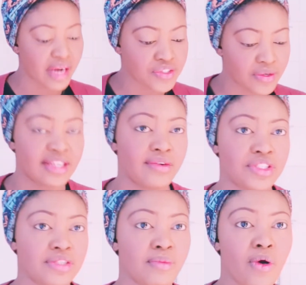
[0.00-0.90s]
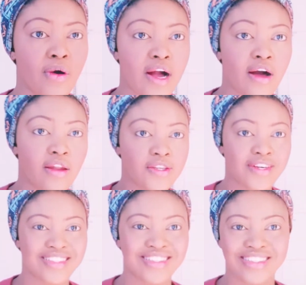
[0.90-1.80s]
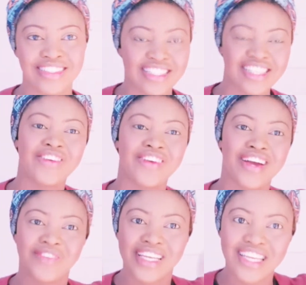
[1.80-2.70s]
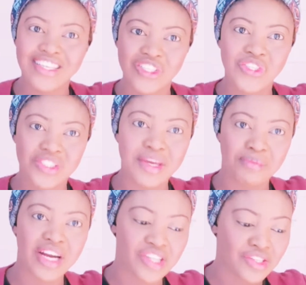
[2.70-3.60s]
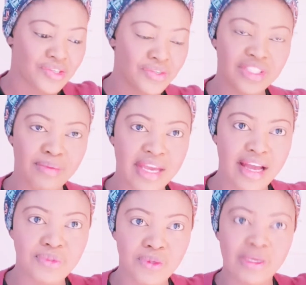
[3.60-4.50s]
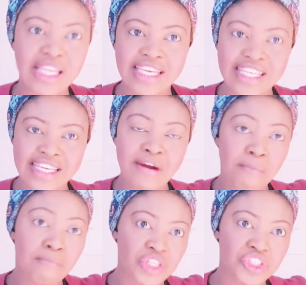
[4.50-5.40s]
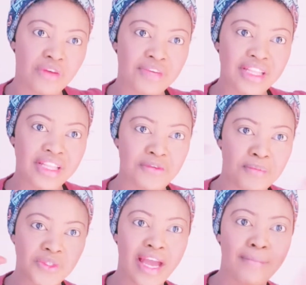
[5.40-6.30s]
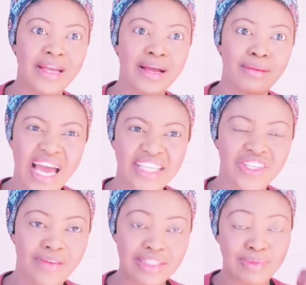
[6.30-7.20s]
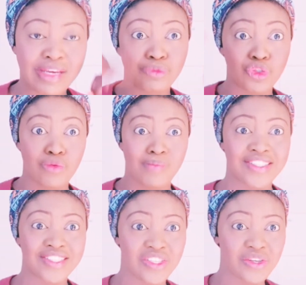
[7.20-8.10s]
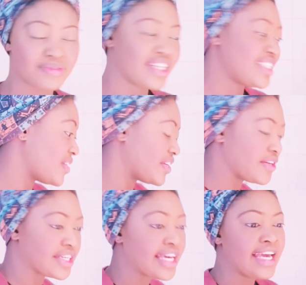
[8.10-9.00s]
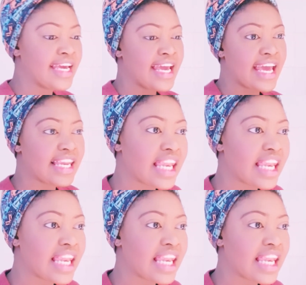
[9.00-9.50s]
on and there's more color there. Then you can really use the brush that you use the makeup to really brush it off a little bit so it can become lighter. That like become too much in your face. It's not good. And